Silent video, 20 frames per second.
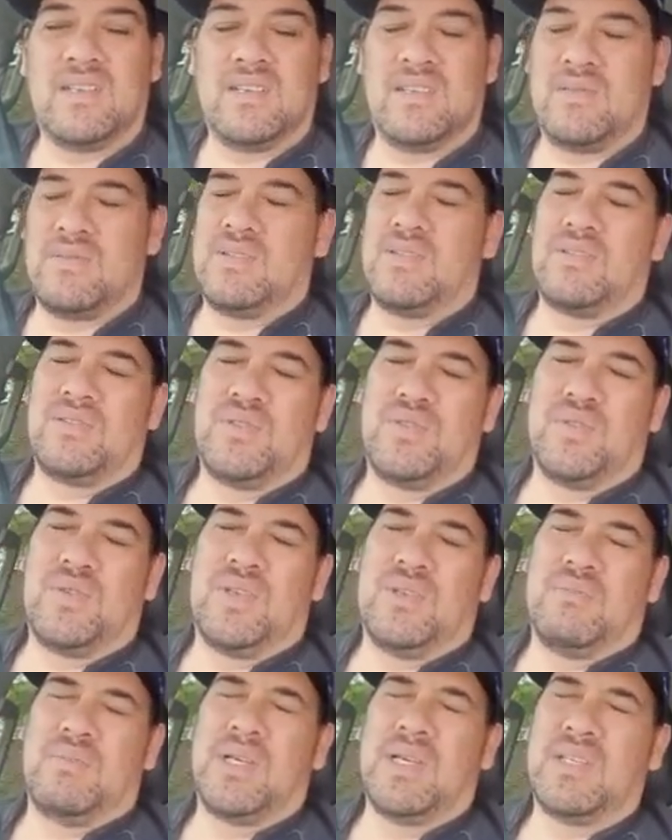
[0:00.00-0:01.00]
I'm not
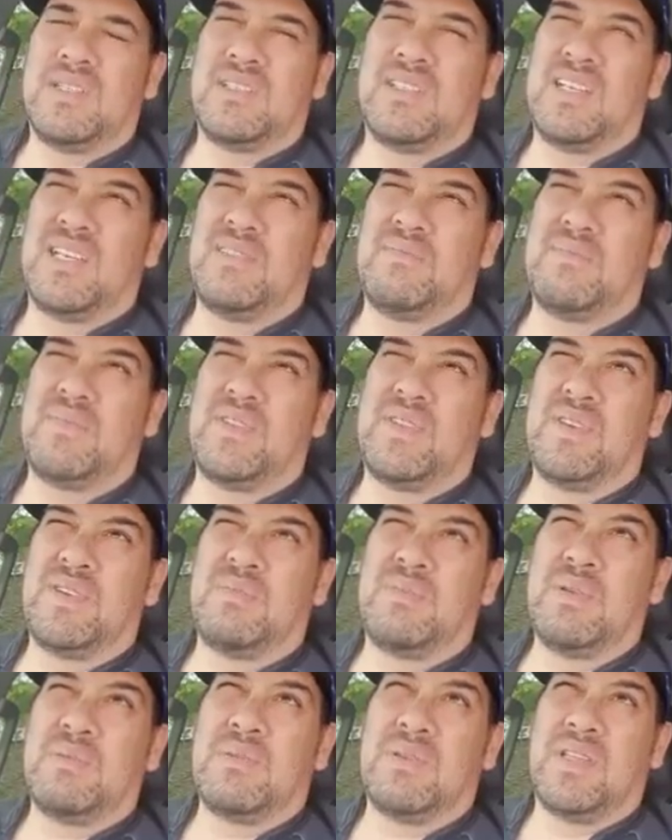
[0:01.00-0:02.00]
join, but um,
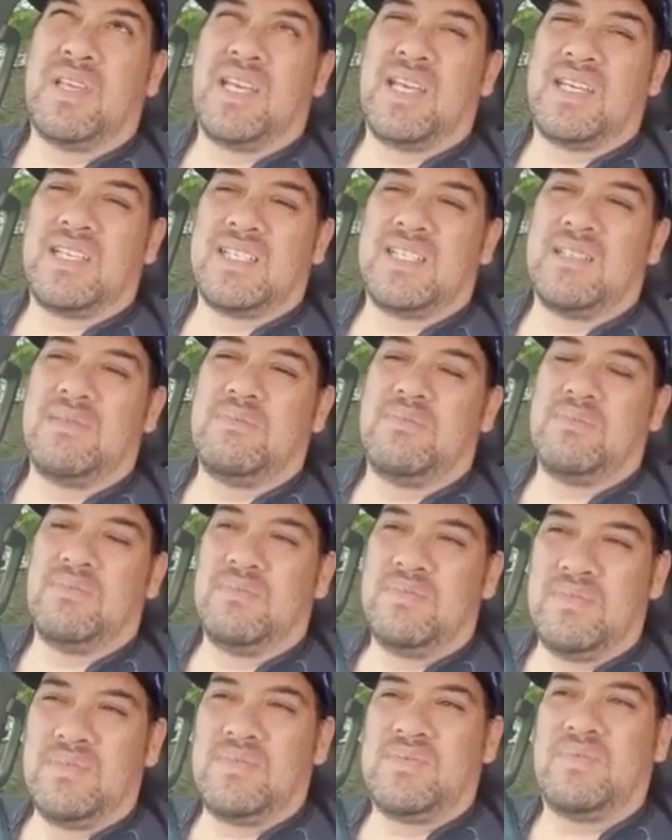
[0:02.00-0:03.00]
those people that actually
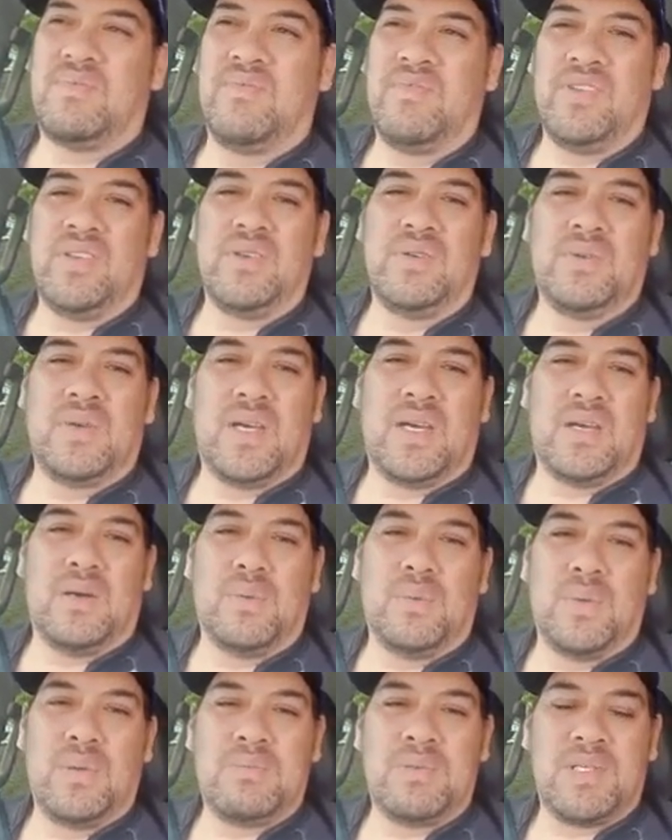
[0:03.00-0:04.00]
view
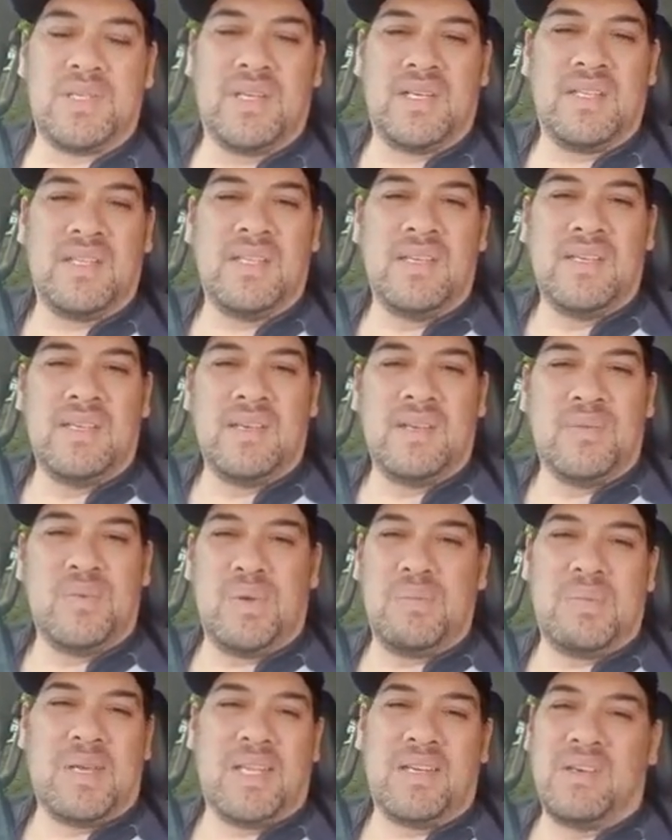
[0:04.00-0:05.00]
our website,
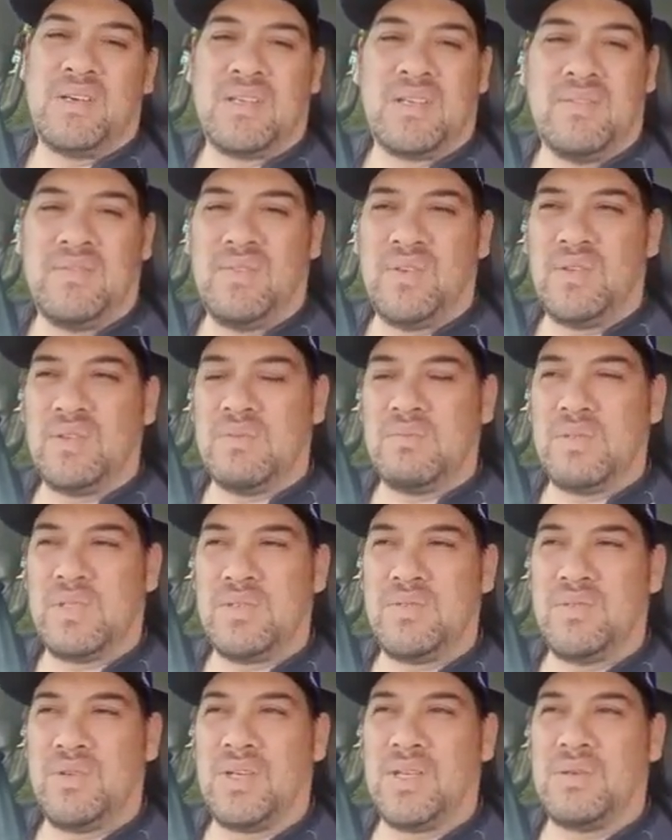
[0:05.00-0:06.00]
we may not convert them
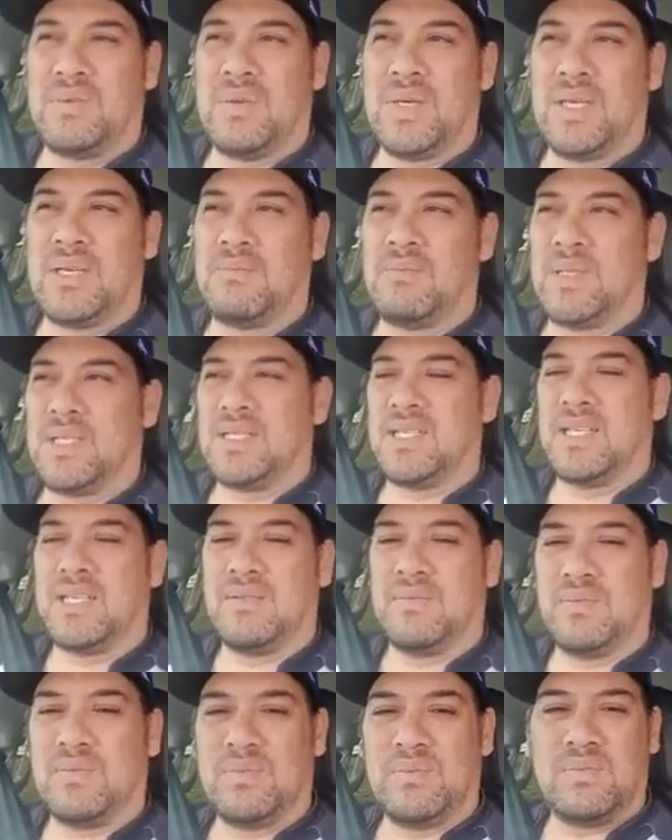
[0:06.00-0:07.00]
straight away, but
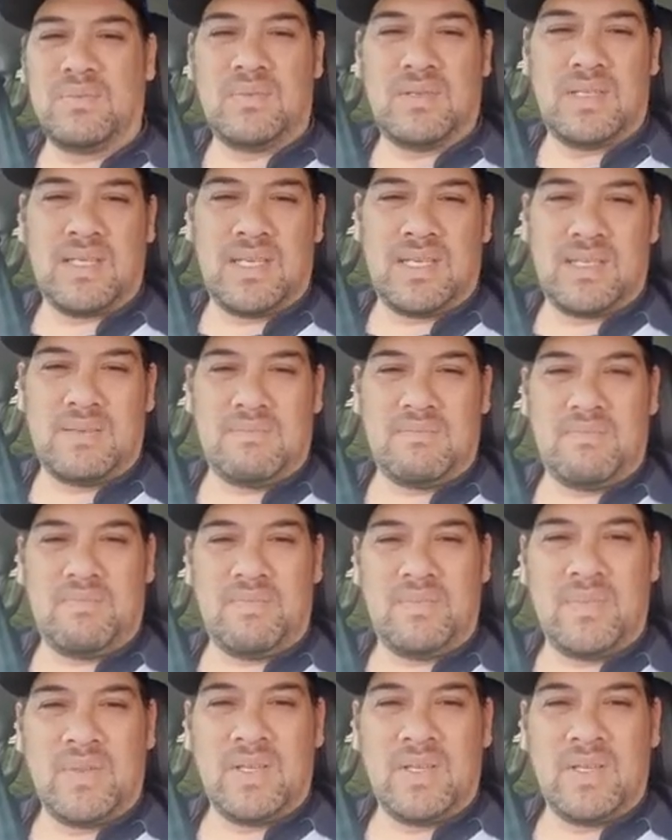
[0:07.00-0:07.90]
then um,